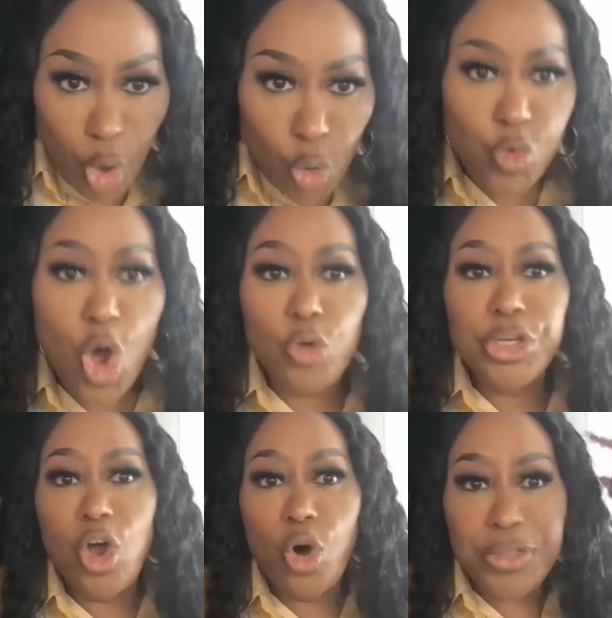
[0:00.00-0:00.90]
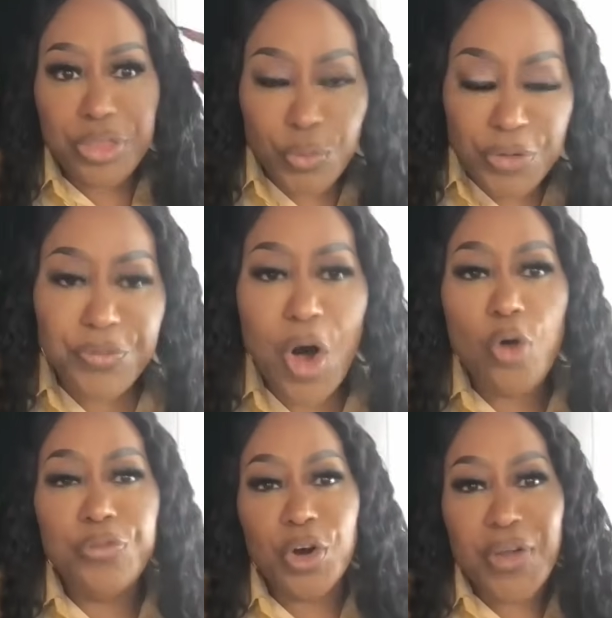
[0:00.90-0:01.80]
rodeo and the
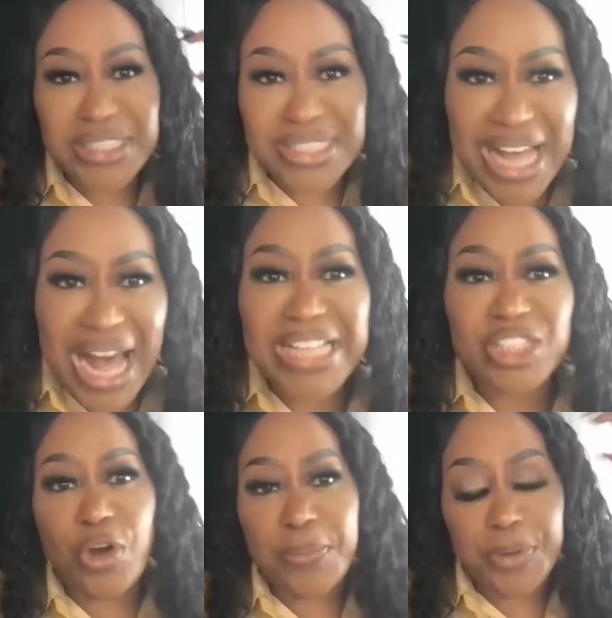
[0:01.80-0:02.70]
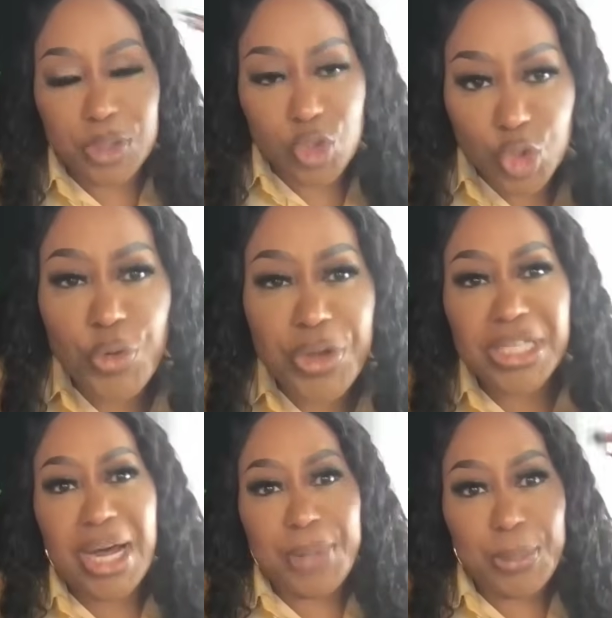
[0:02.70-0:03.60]
revolver and skyscraper and chewing
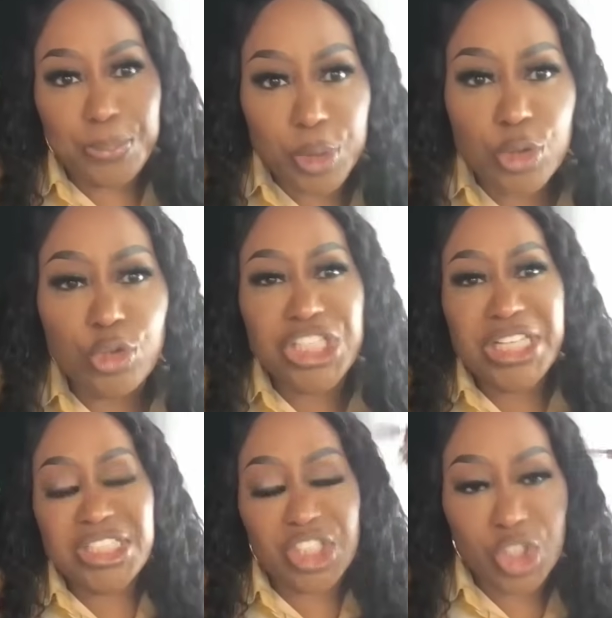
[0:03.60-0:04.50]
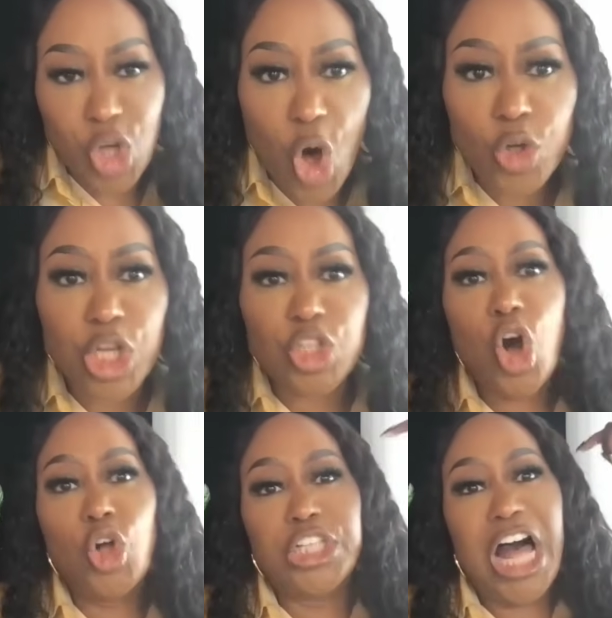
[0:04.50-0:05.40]
gum and blue jeans and
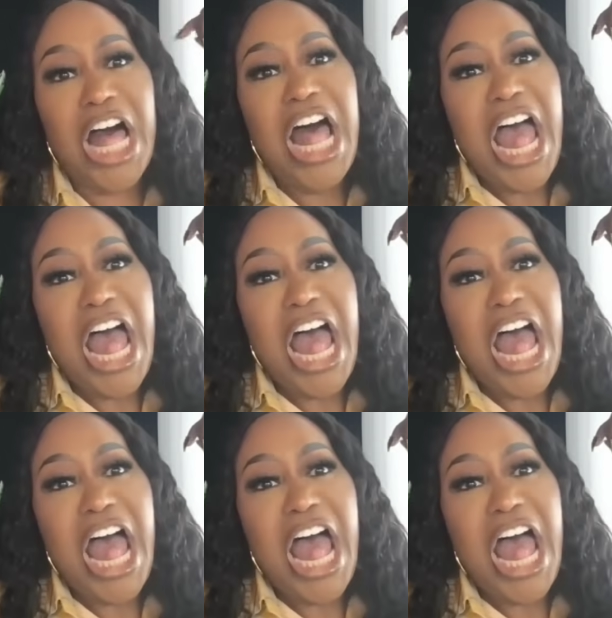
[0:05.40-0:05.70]
Coca-Cola